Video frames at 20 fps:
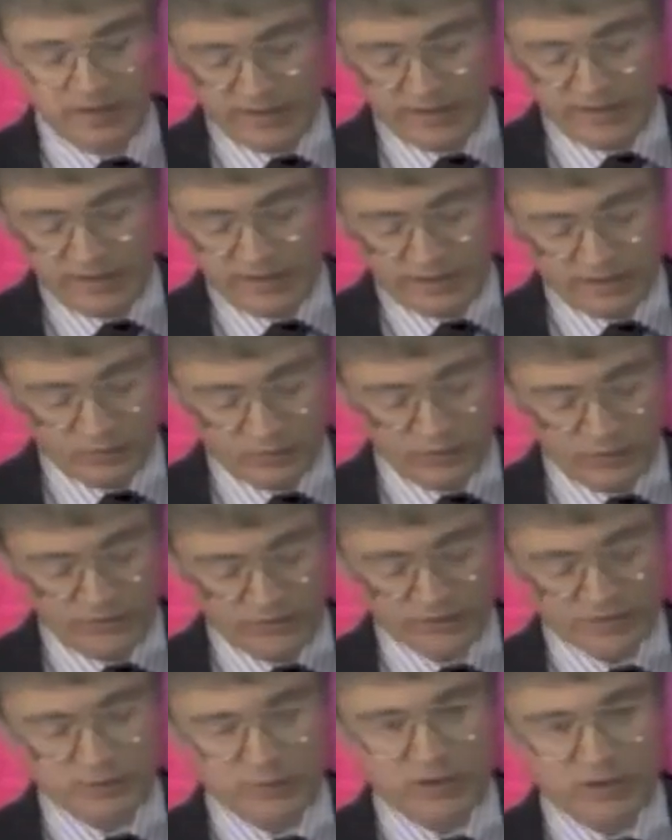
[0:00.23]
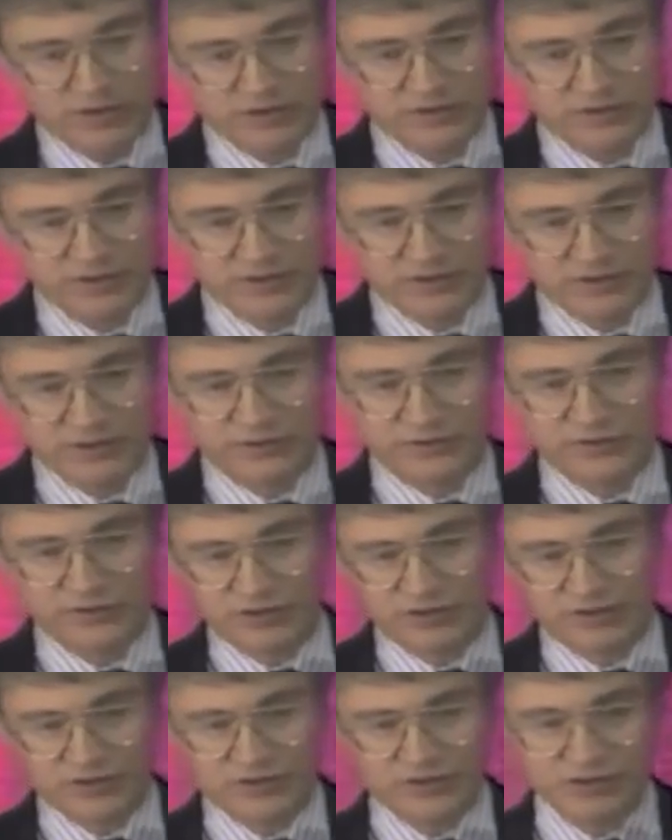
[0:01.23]
And with this process, there is a
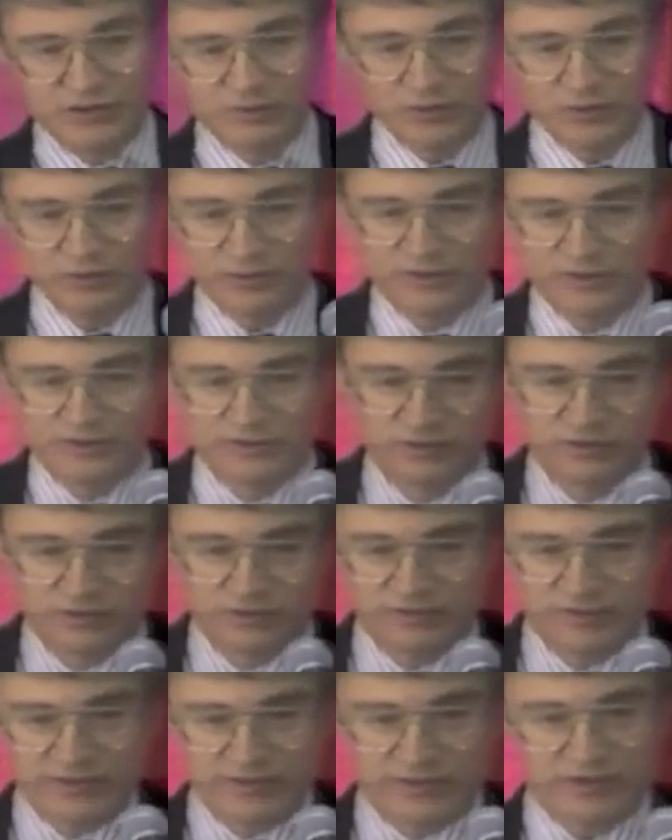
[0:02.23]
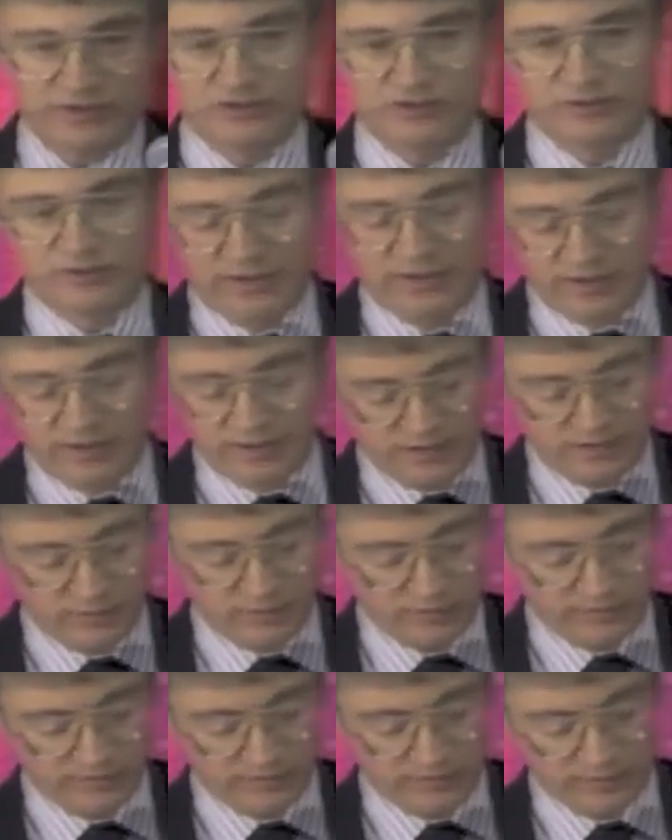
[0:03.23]
considerable release of energy, and we've
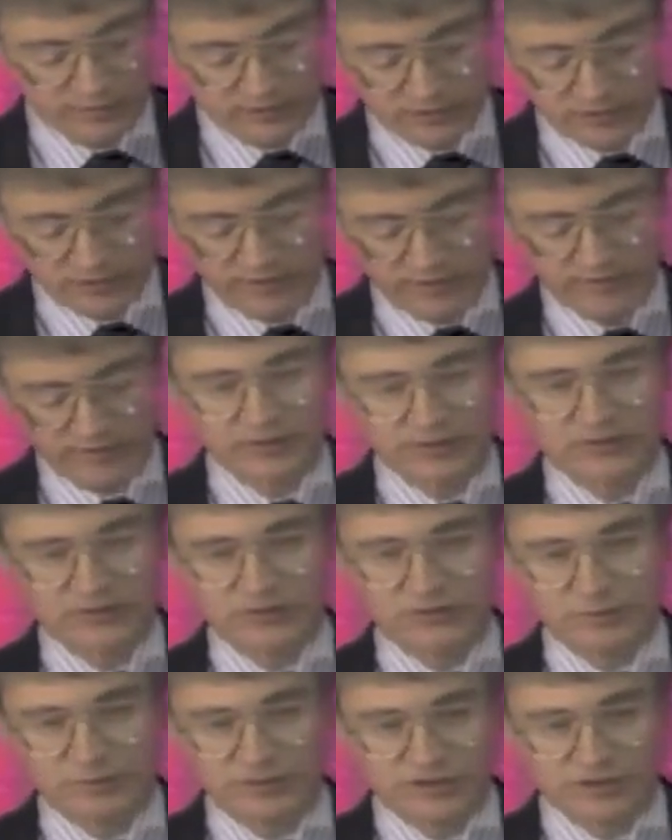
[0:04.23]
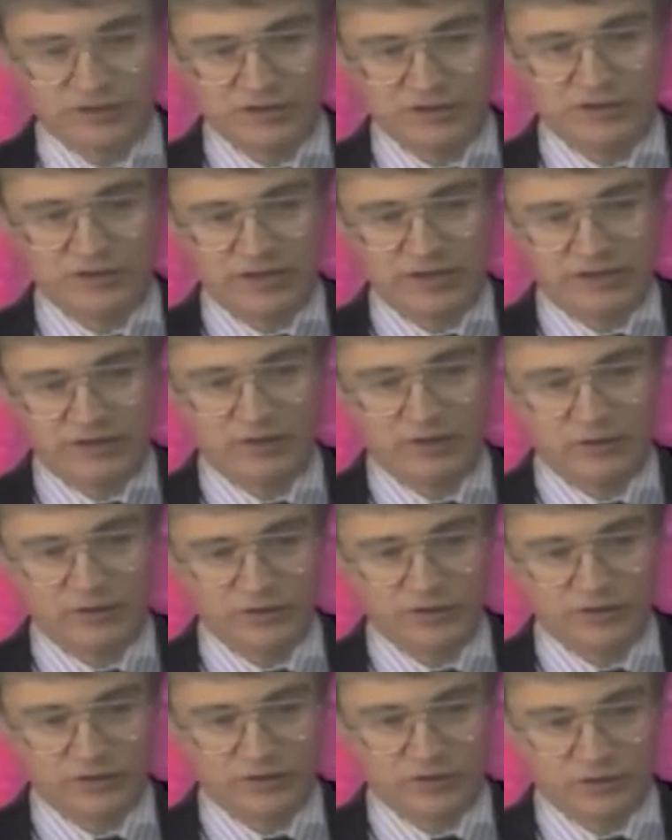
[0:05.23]
demonstrated that this could be sustained on its
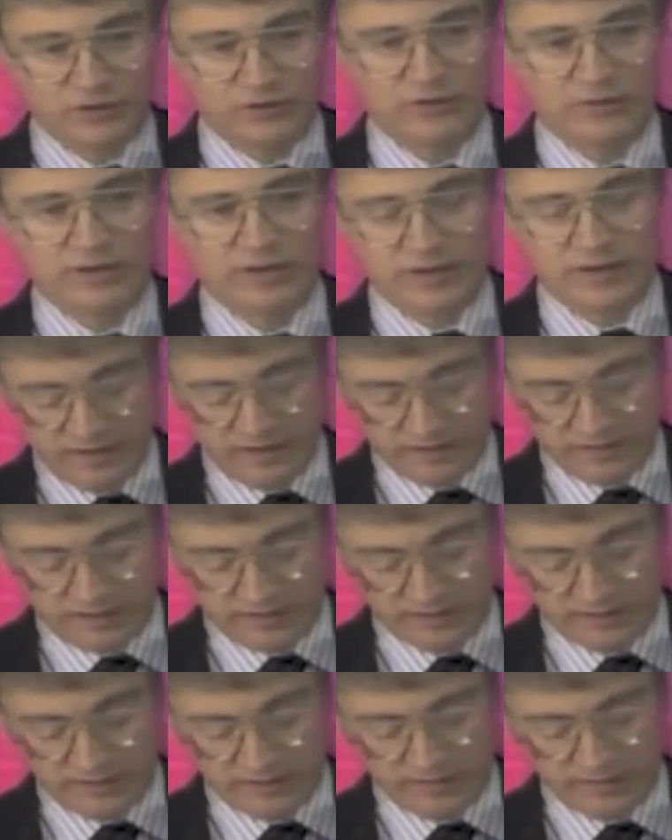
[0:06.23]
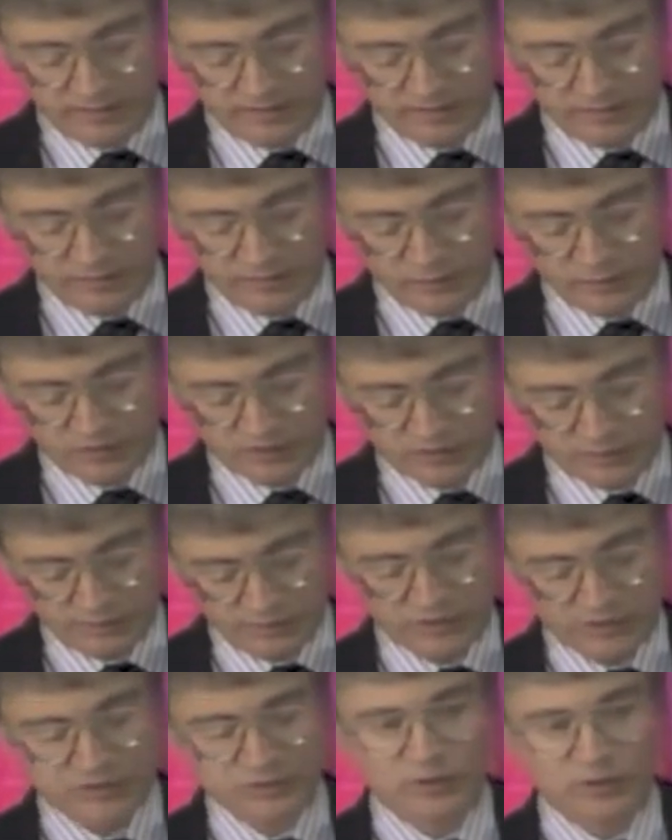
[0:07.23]
own. In other words, much
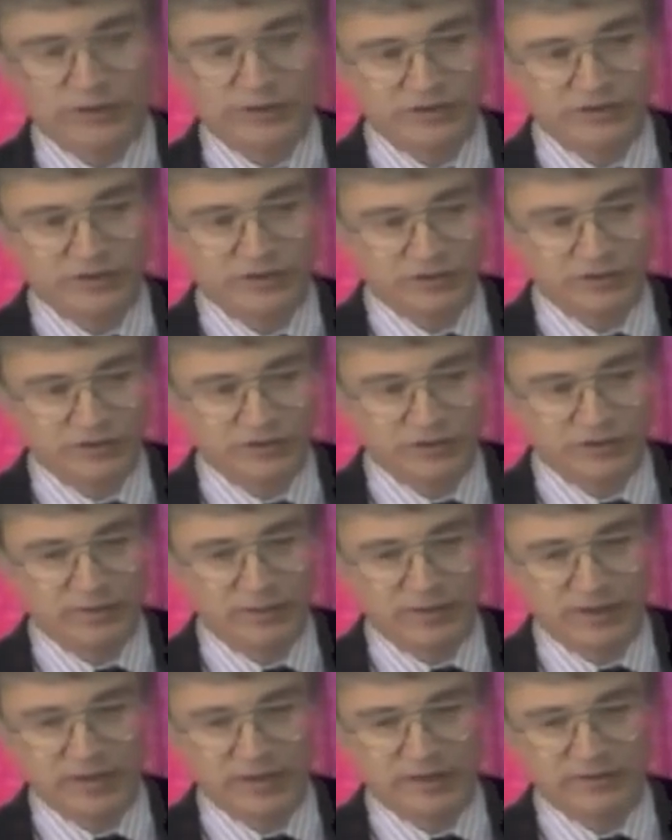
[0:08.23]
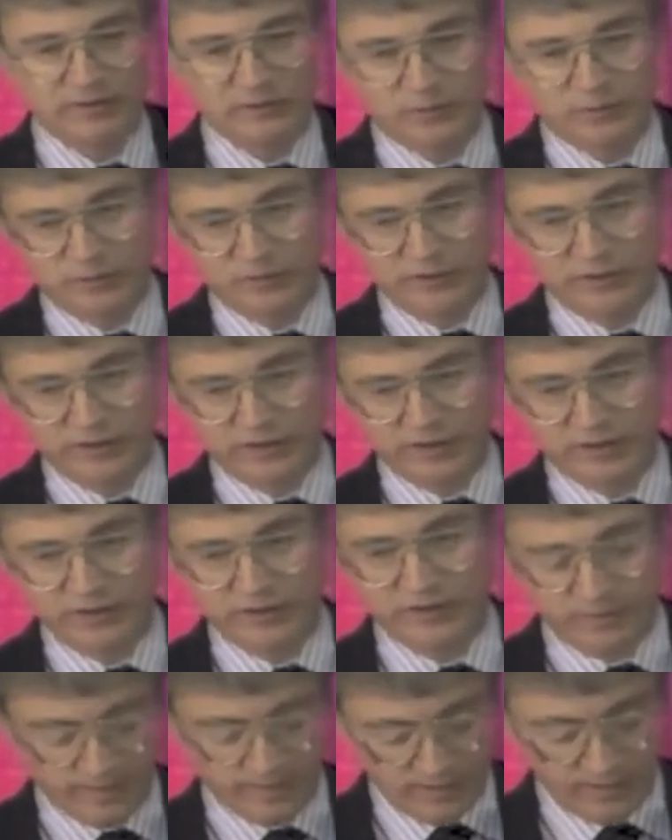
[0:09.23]
more energy is coming out than we're putting in.
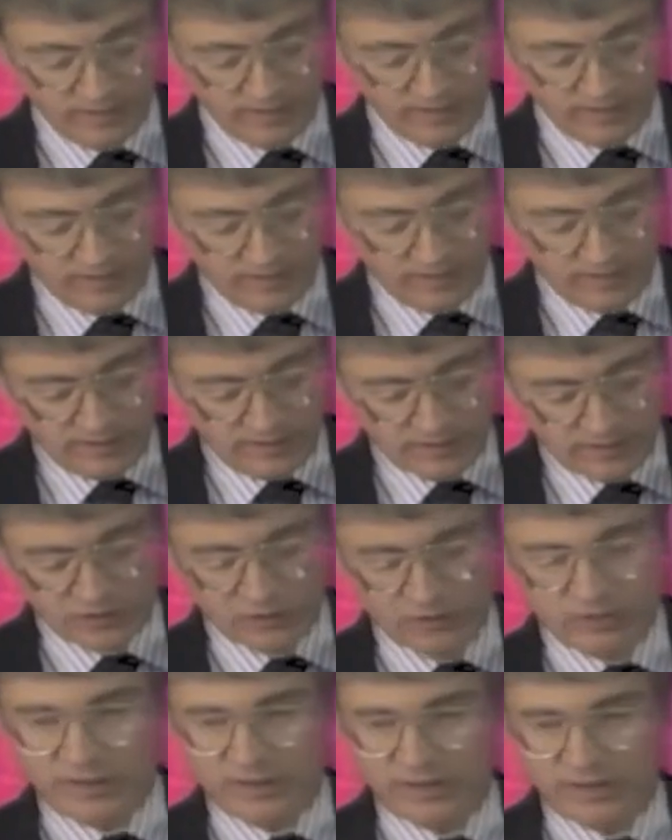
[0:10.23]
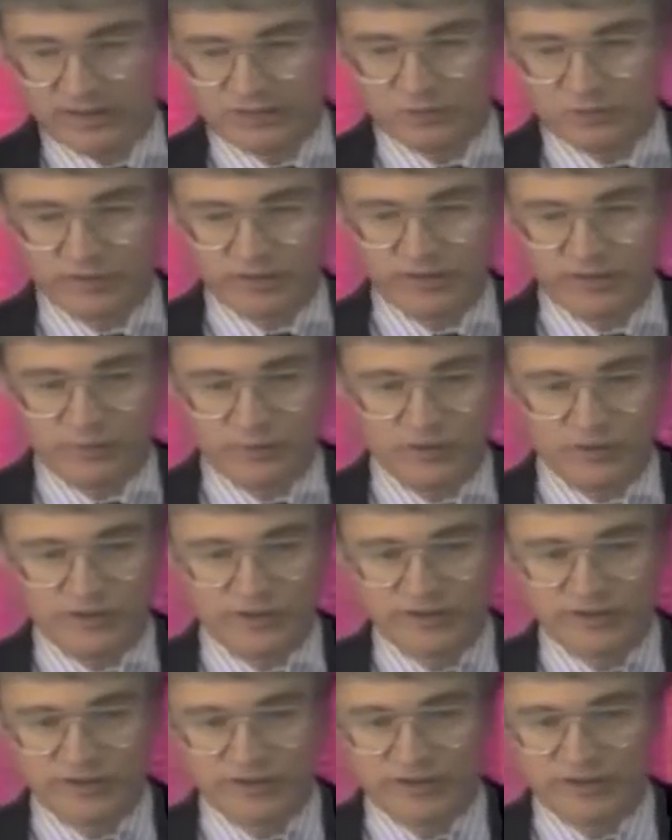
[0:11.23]
In 1989, two
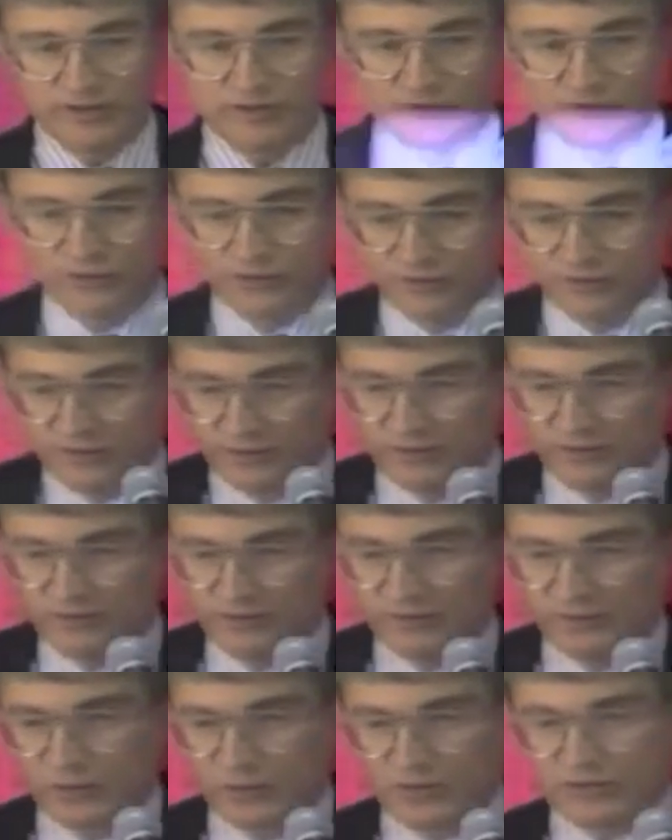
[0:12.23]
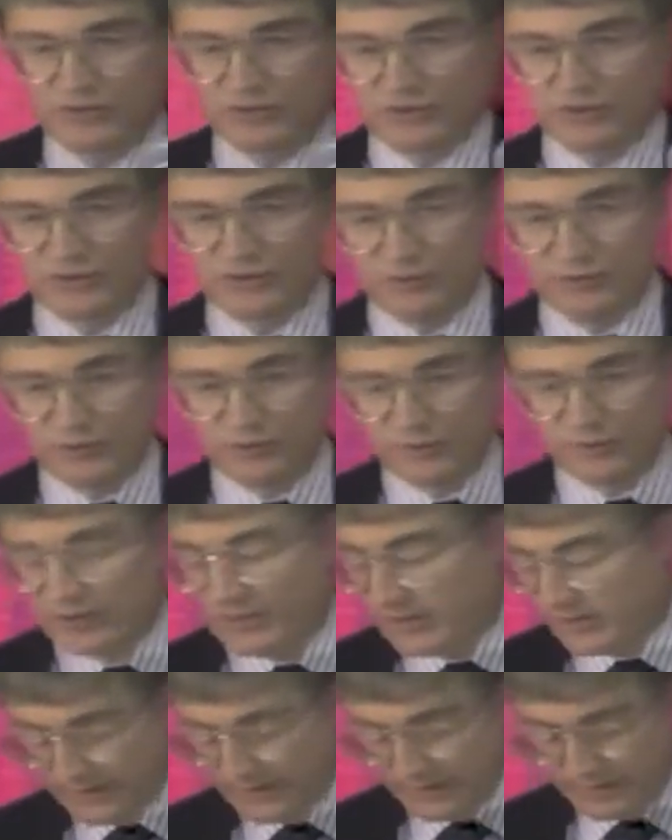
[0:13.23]
researchers called Pons and Fleischmann
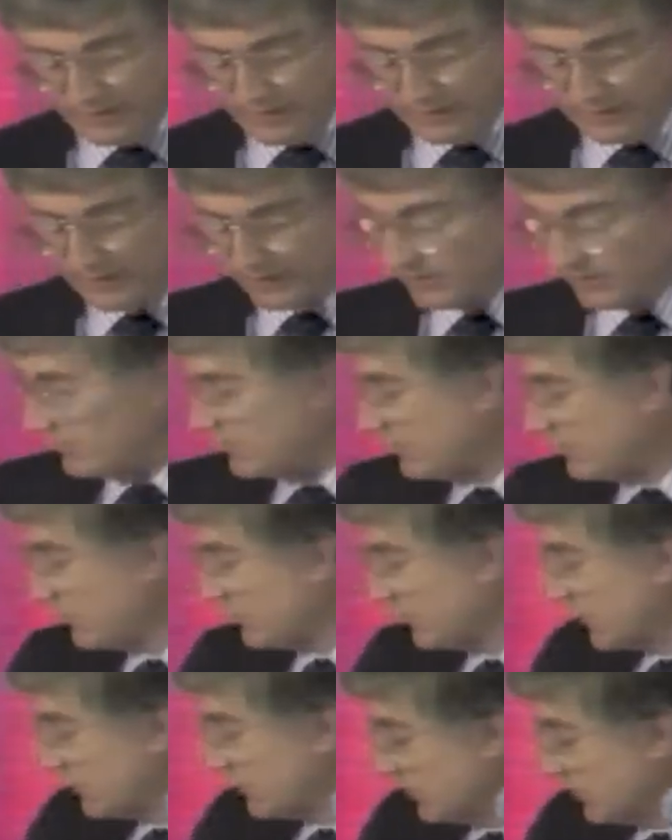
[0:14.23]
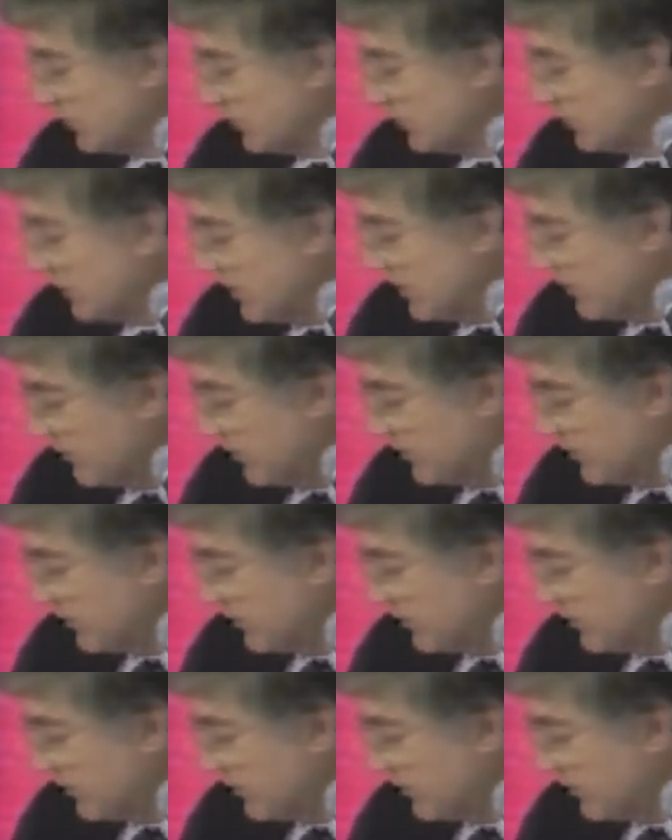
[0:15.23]
held a press conference announcing